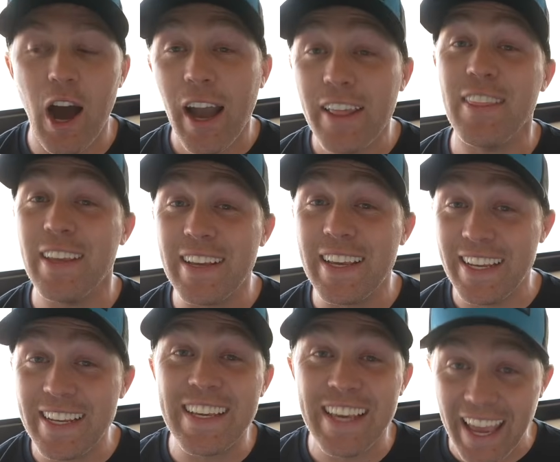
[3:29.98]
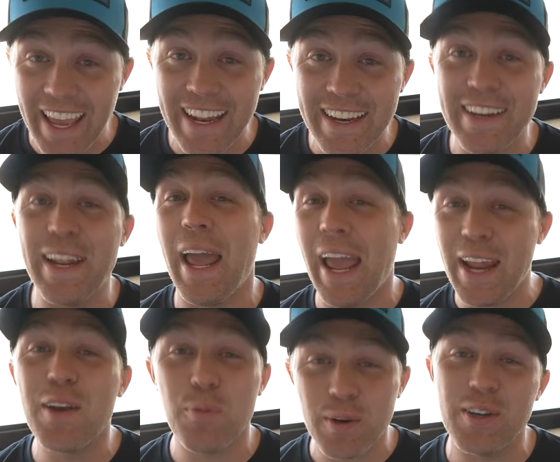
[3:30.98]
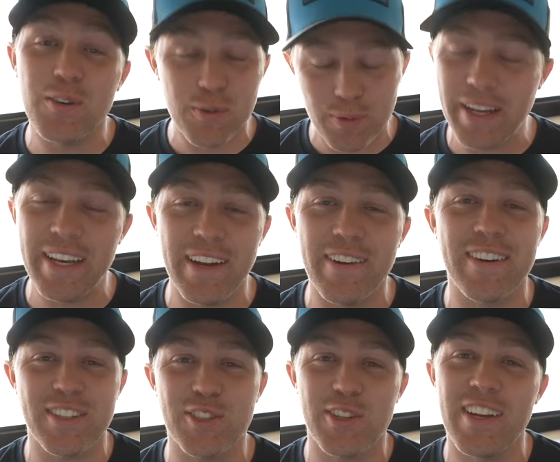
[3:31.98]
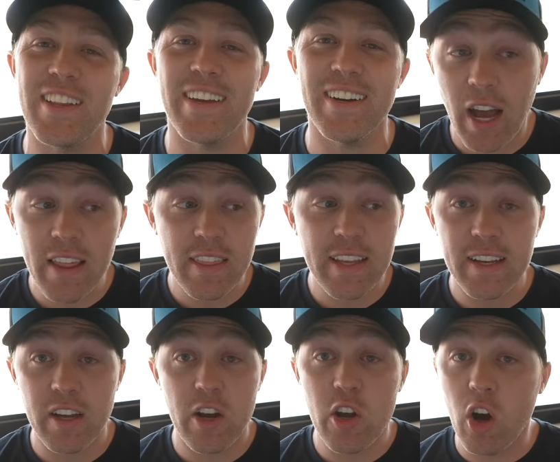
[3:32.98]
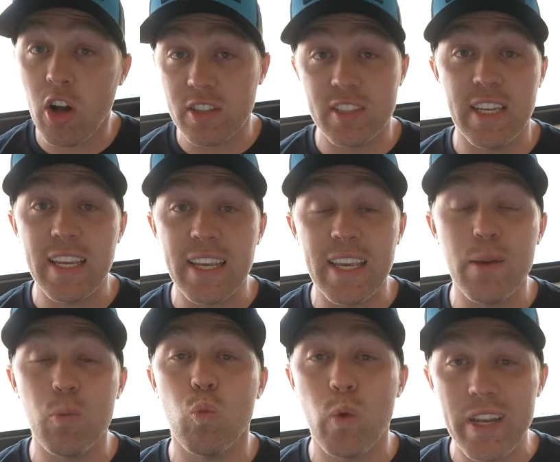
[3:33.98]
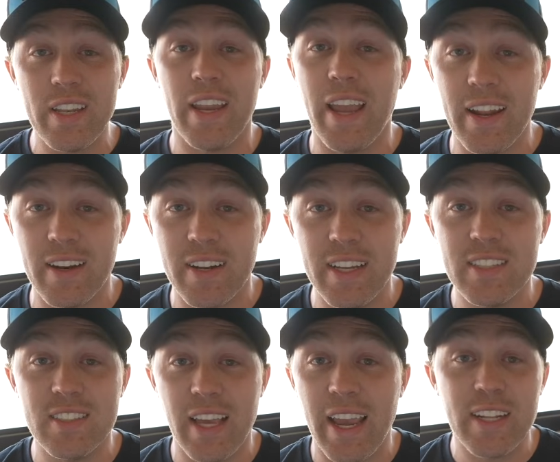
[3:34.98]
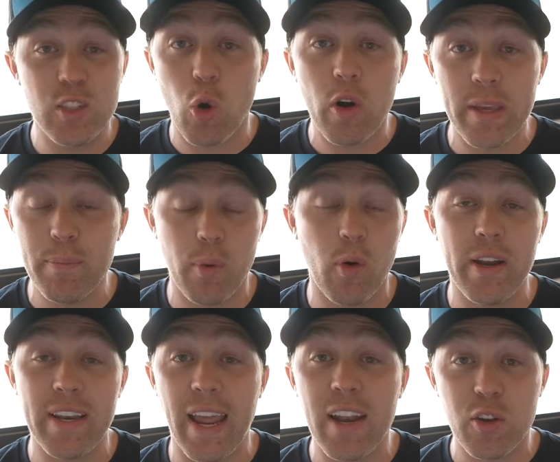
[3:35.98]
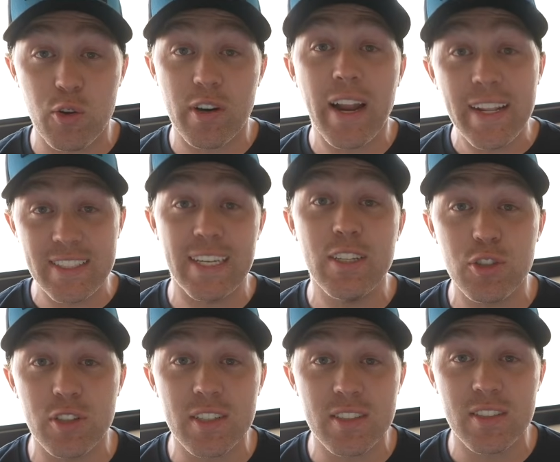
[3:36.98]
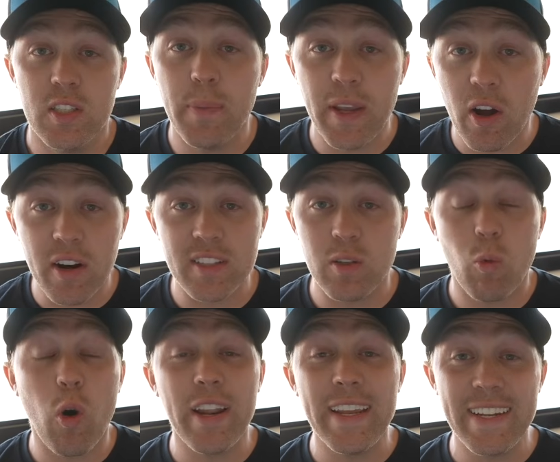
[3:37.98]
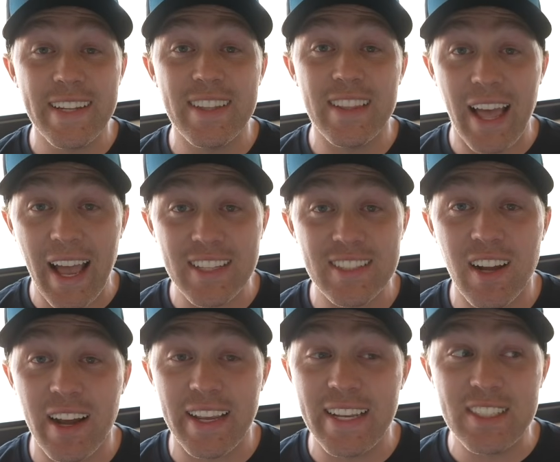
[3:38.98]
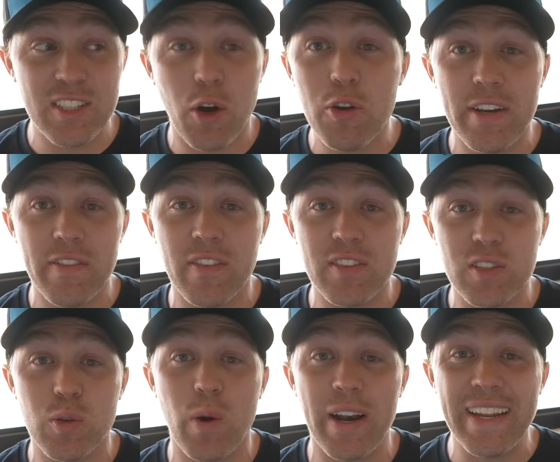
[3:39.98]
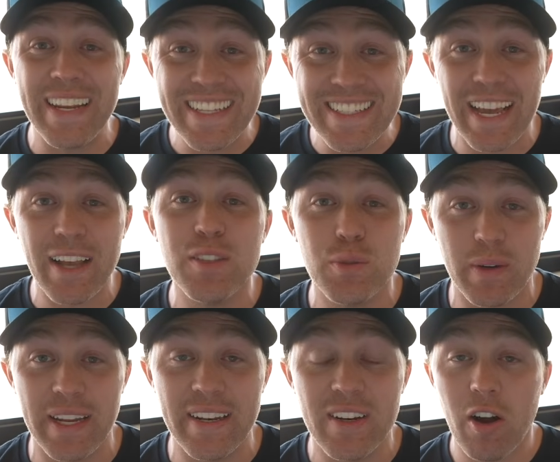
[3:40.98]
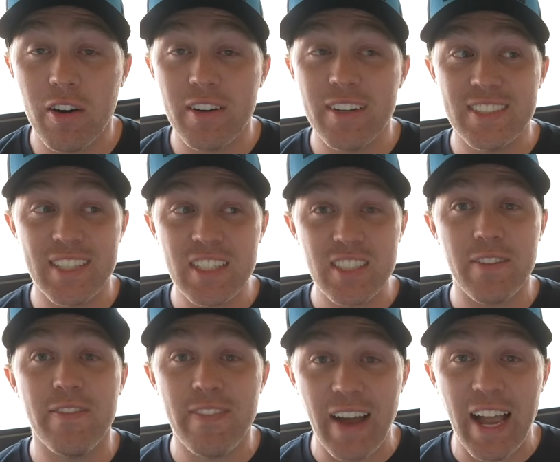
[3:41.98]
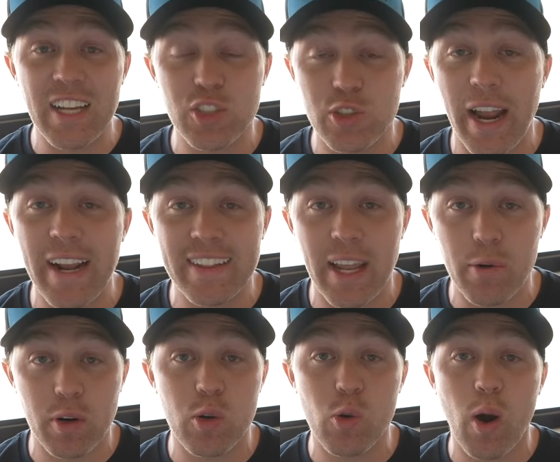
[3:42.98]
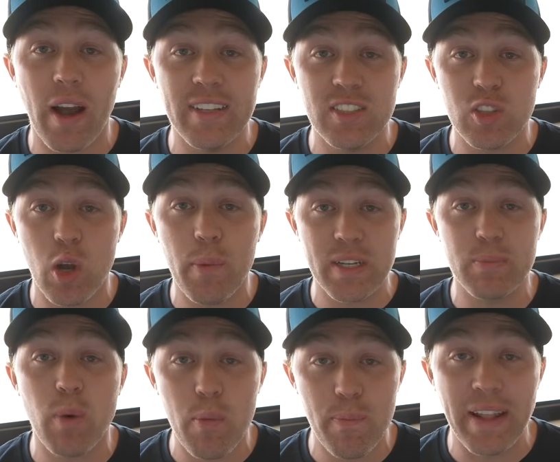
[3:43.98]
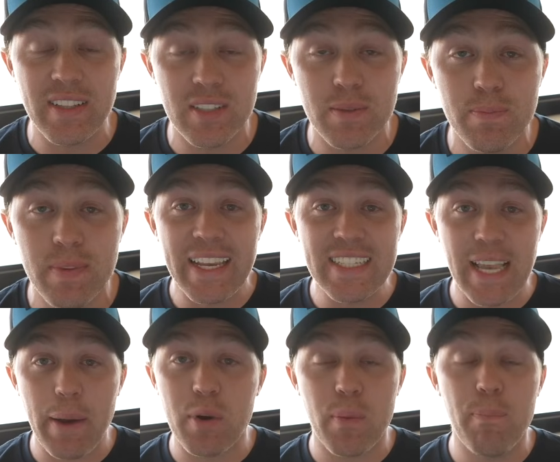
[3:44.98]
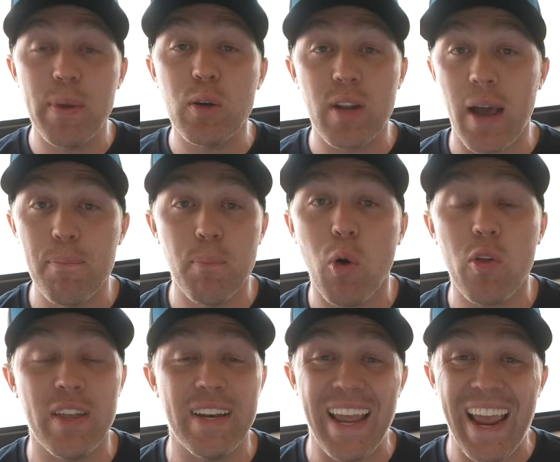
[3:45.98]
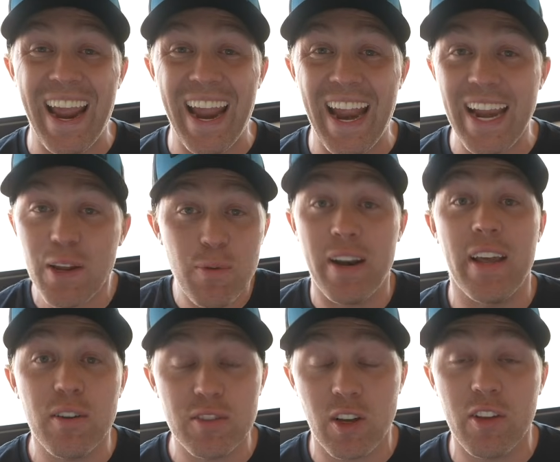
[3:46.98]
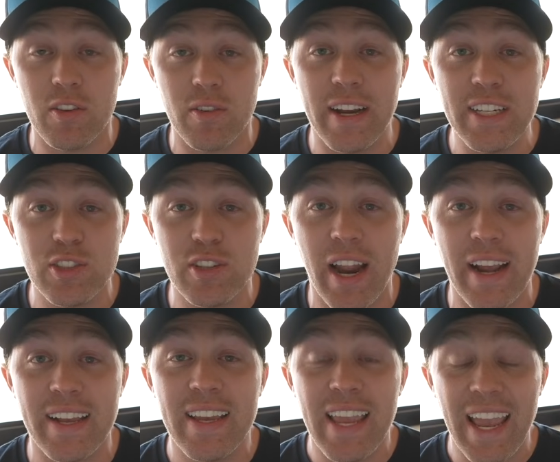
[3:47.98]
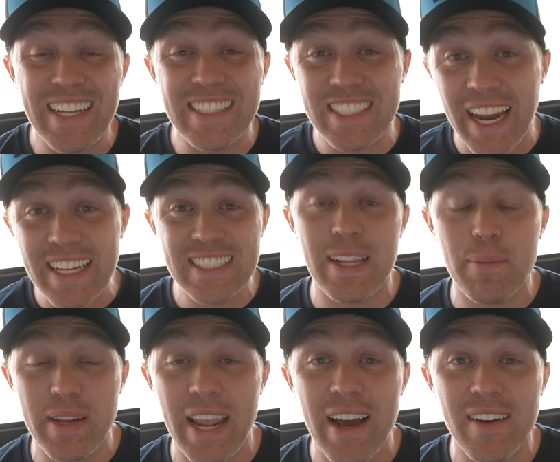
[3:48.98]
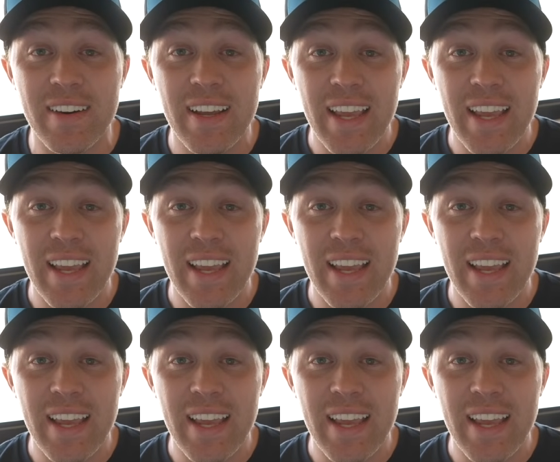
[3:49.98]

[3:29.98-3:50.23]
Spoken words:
I think he can and will win here in Australia. I think not seeing him win yet is a talking point and creates interest. To be honest, what he did last night is no different to when he does win. On such a fast track that requires so much momentum, he's able to build up more than anyone else on the racetrack and chase them down